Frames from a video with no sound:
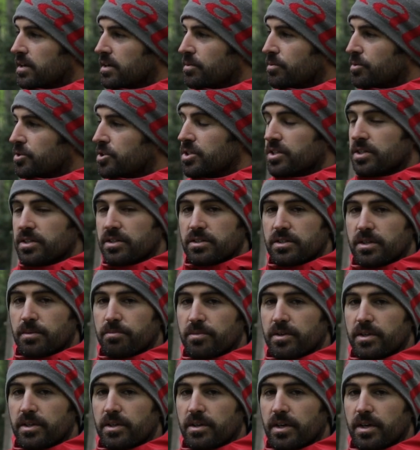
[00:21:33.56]
which is
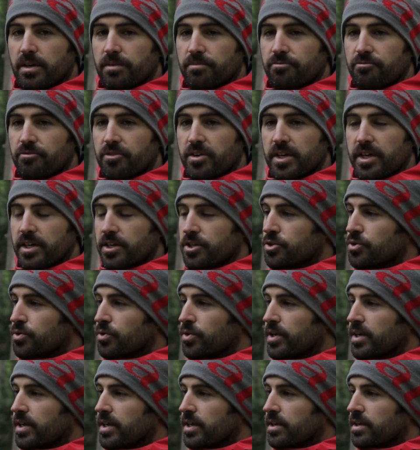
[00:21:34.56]
something that I'm really
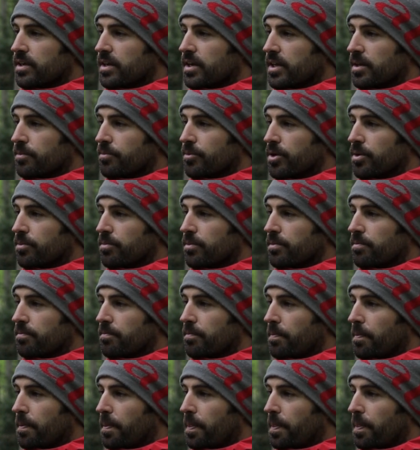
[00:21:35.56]
enjoying at the moment.